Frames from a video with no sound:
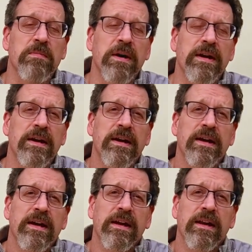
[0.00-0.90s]
But
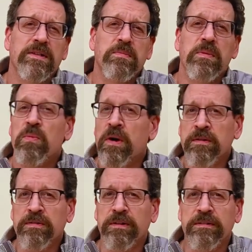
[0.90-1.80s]
it has been
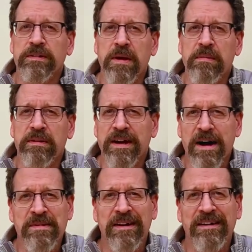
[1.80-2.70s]
wonderful to be able to
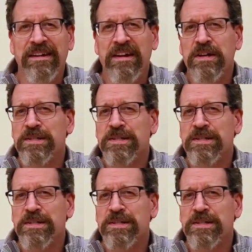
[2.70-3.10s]
come here,